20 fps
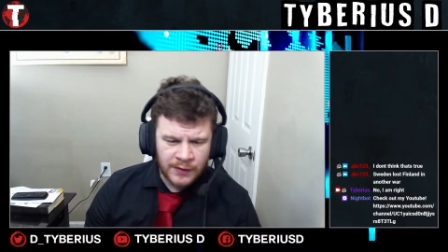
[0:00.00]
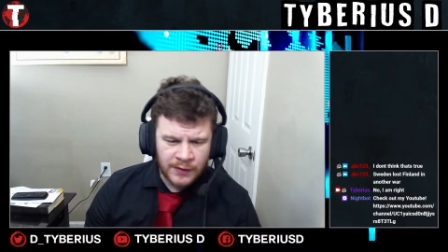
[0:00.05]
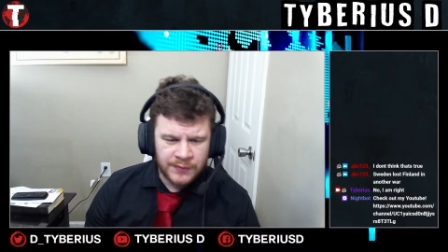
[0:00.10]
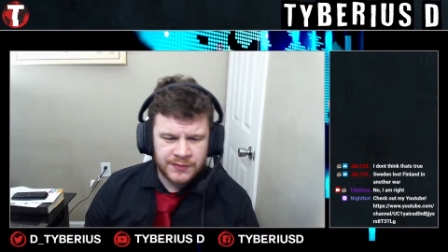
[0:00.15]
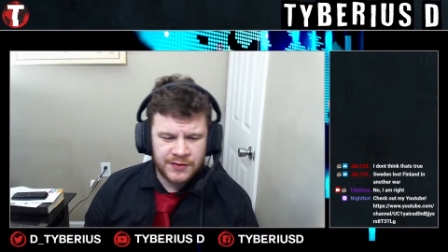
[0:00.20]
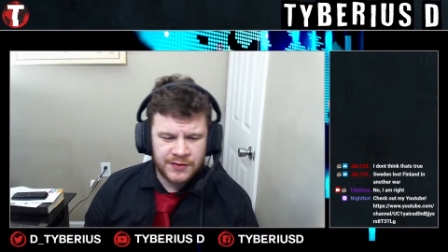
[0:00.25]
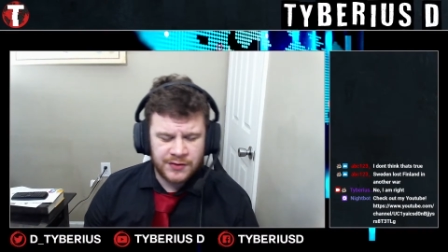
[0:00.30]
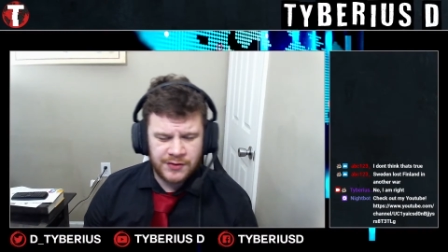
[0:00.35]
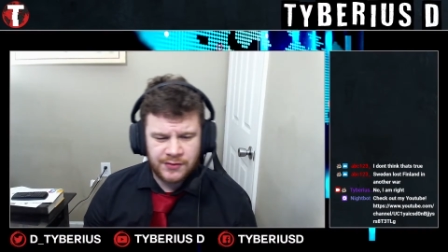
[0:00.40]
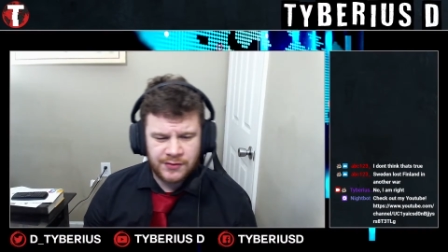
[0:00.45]

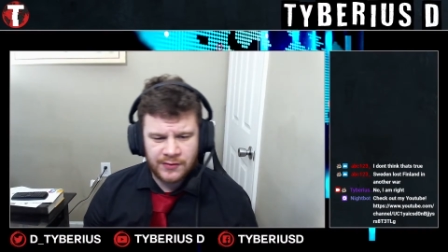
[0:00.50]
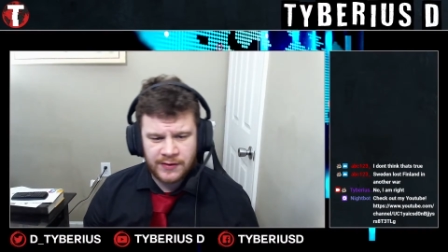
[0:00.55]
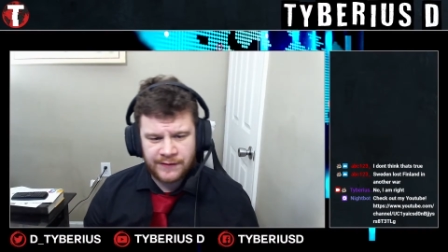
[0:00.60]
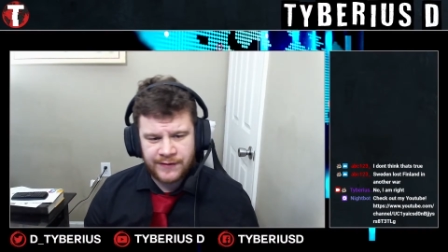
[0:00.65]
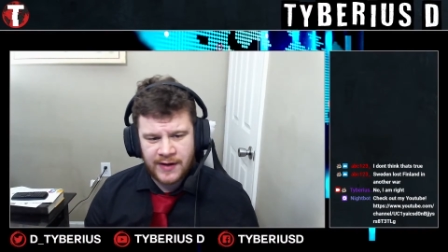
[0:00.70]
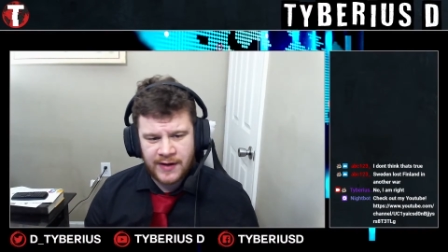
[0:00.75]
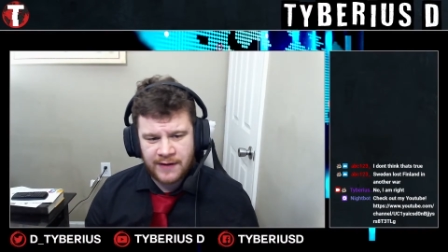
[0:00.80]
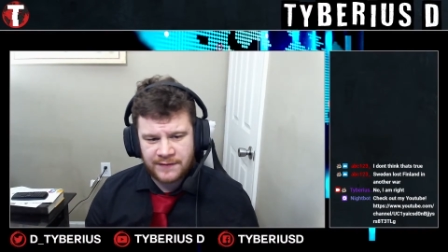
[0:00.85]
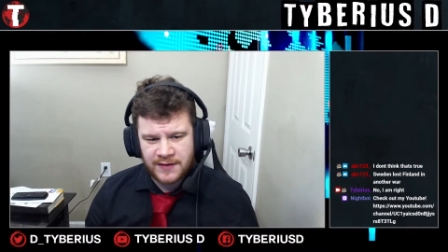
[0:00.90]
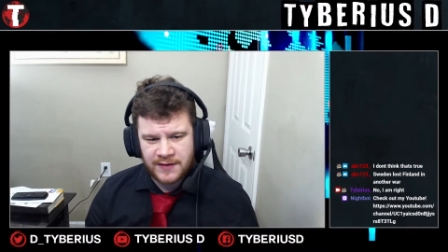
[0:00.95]
So you don't
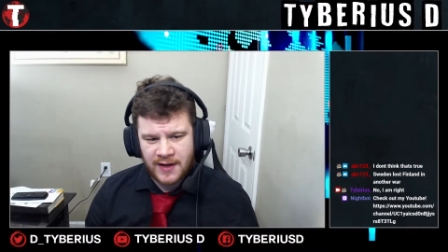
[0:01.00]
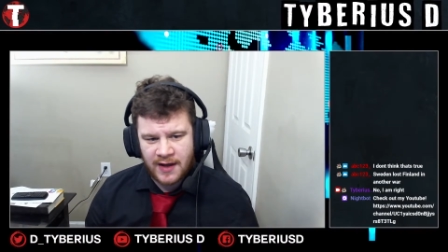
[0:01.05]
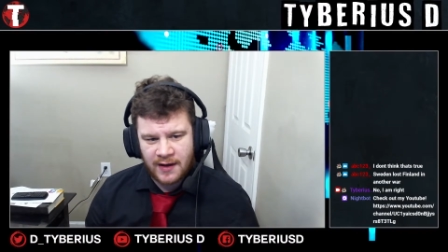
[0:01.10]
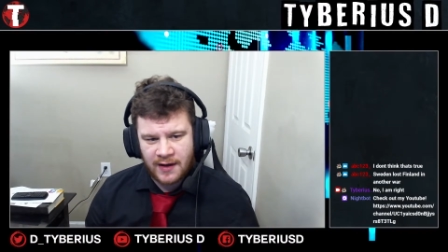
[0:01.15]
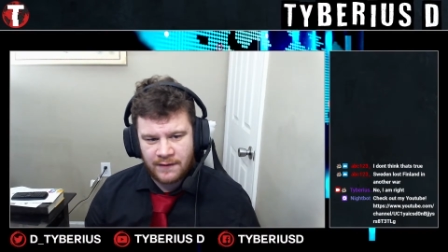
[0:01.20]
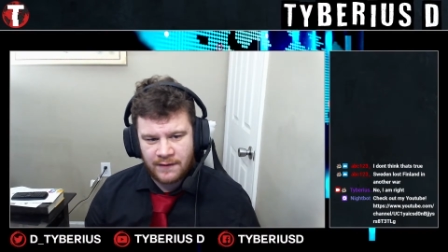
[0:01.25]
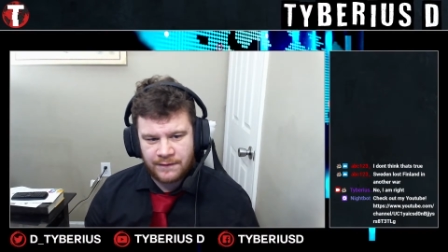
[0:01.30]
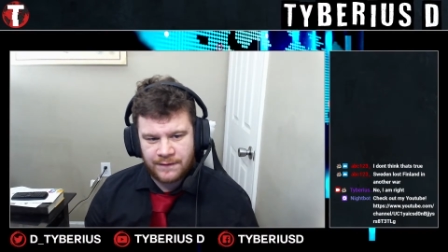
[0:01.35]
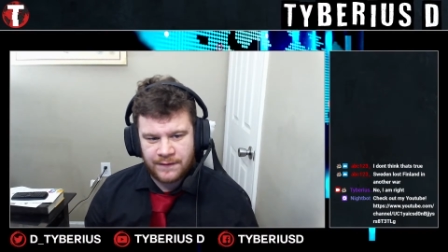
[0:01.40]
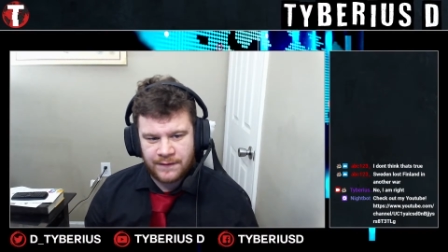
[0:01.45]
even have to
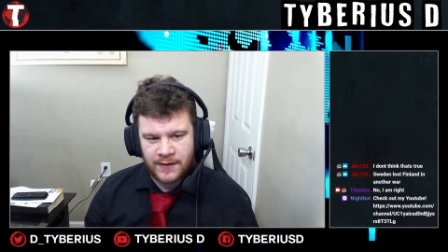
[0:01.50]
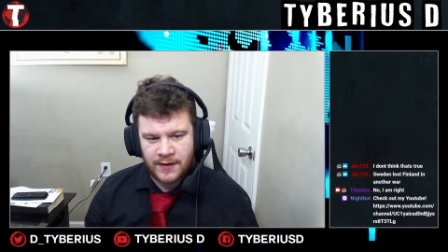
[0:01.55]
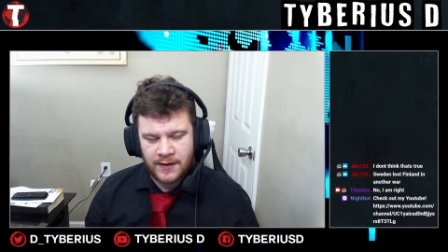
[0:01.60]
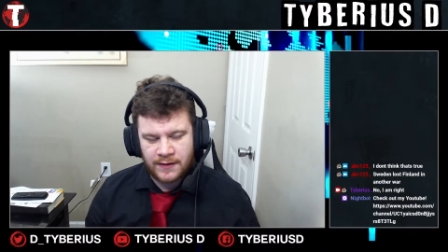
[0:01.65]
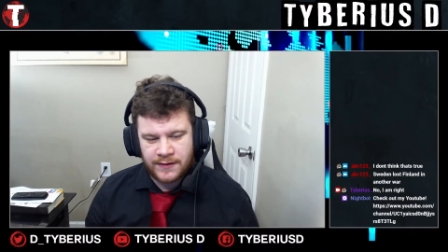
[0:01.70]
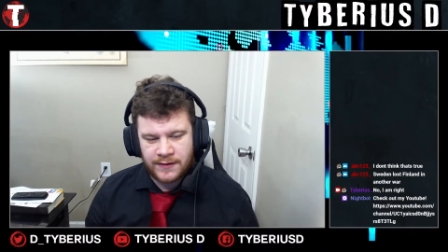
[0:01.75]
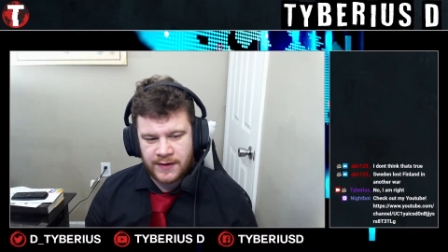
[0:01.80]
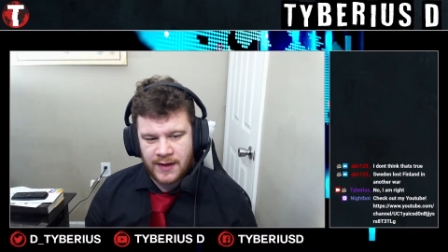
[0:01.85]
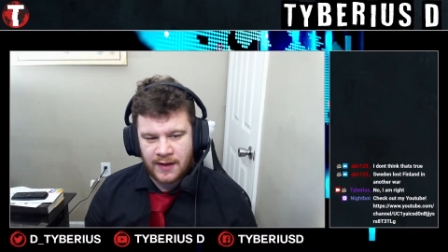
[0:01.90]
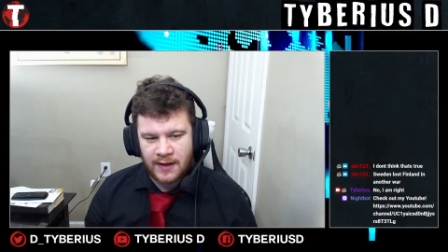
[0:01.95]
have
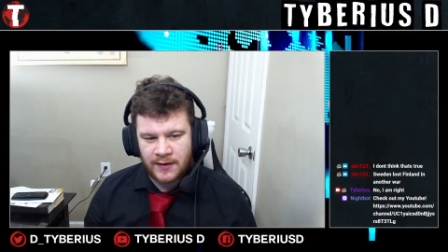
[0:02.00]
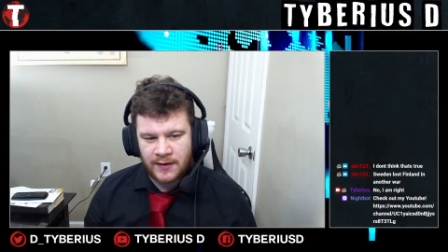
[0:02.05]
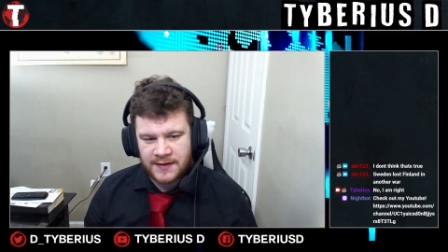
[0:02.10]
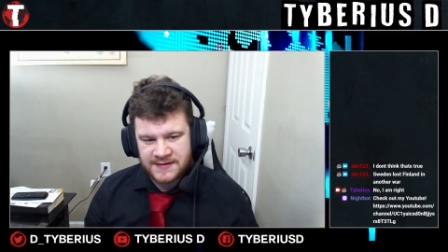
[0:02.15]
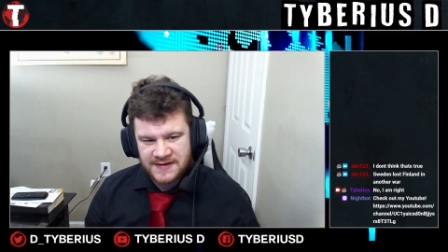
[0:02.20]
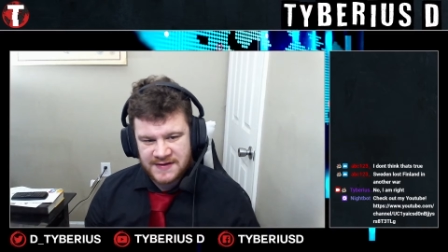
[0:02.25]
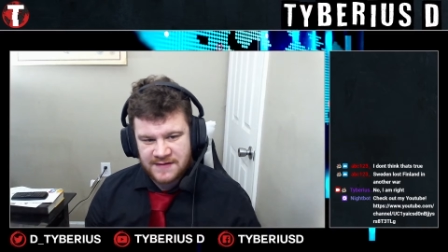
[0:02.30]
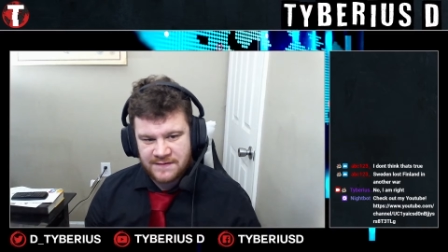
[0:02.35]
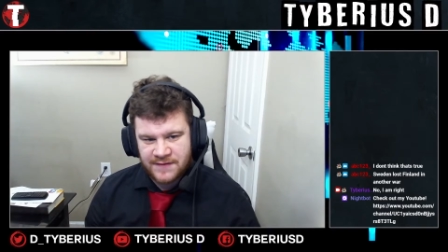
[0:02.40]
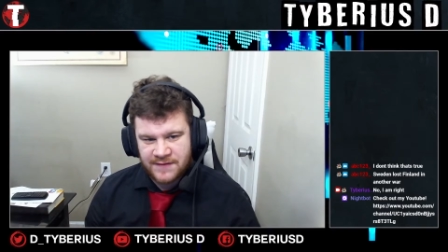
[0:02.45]
the
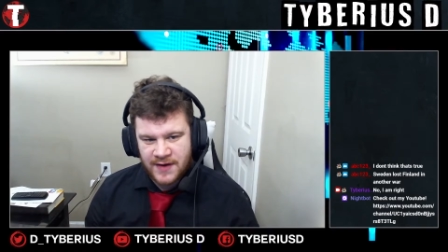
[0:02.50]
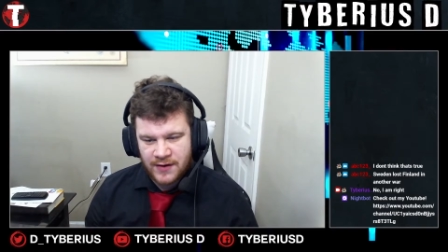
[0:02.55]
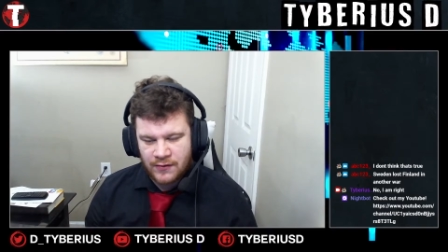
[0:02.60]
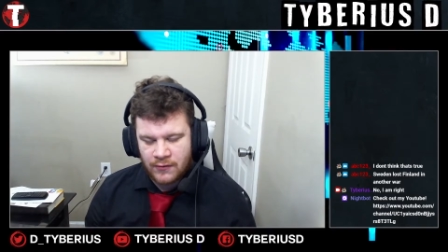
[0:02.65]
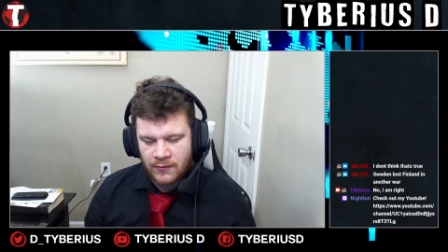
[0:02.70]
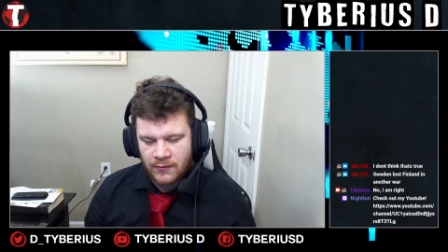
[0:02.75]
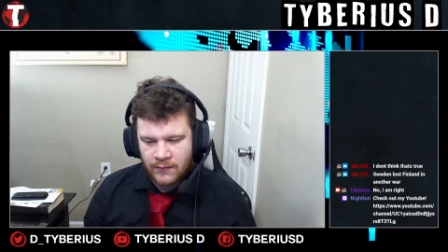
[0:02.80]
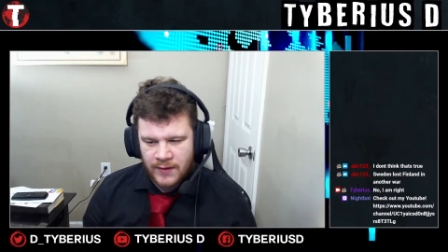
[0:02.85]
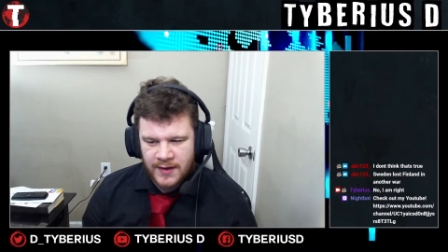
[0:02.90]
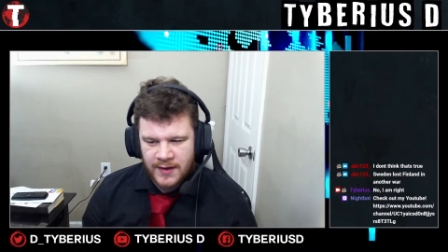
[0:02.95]
Allies invade
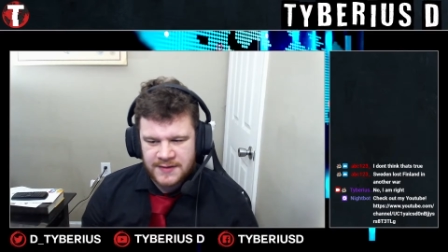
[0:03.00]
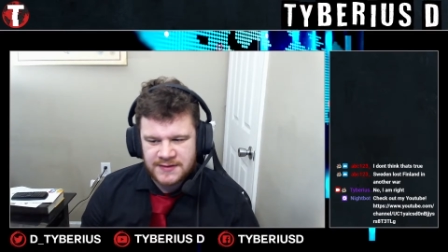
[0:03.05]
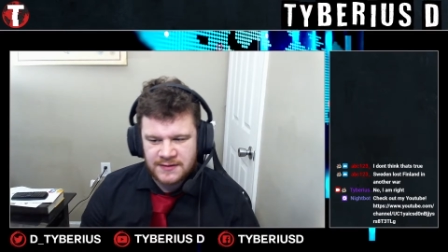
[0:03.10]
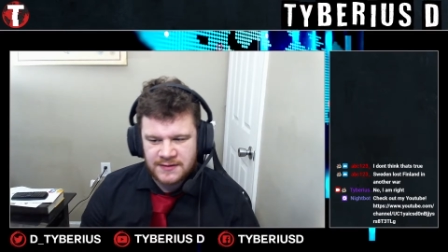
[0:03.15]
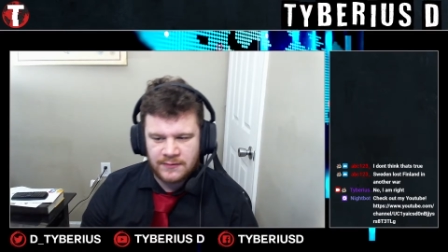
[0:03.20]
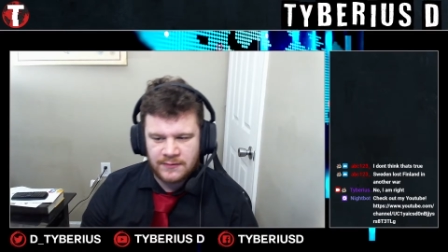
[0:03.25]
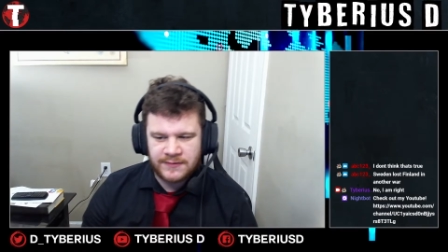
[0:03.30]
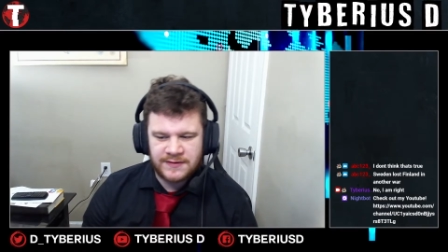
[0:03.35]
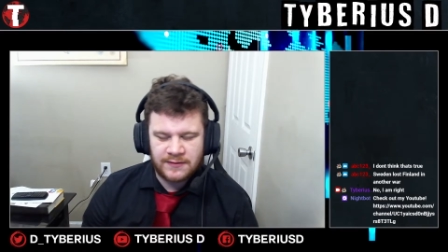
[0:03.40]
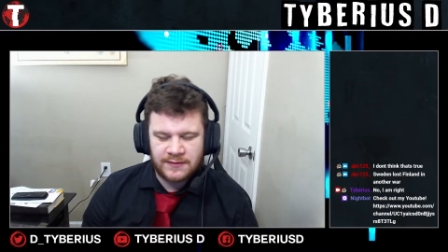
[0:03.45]
Norway
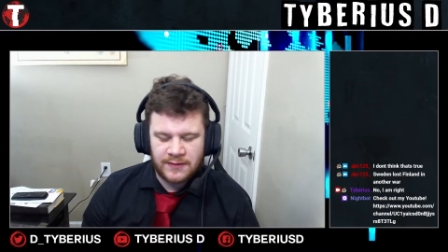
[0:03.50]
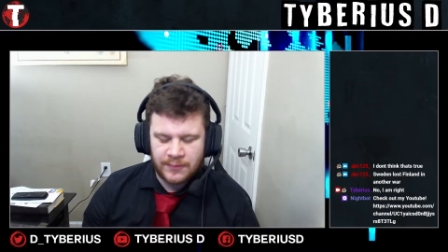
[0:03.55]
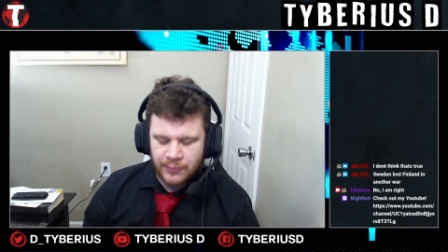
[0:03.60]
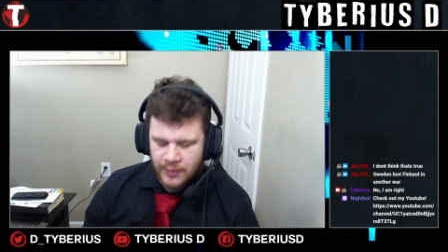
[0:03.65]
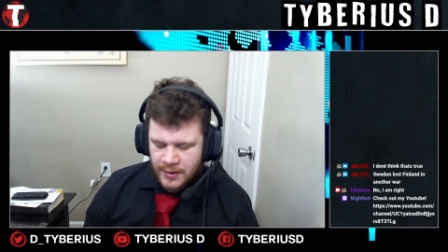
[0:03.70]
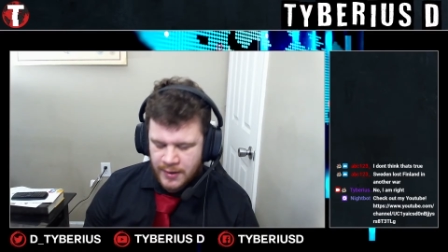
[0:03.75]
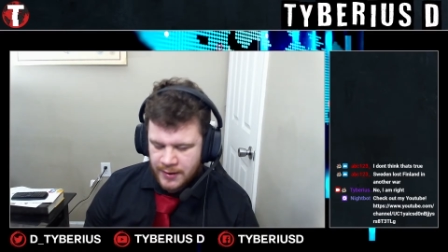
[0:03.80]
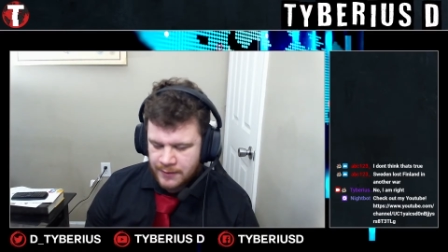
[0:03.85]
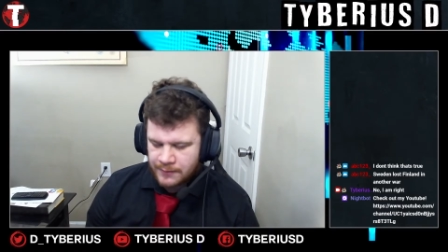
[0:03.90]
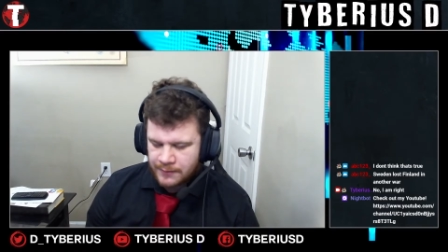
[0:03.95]
to liberate it.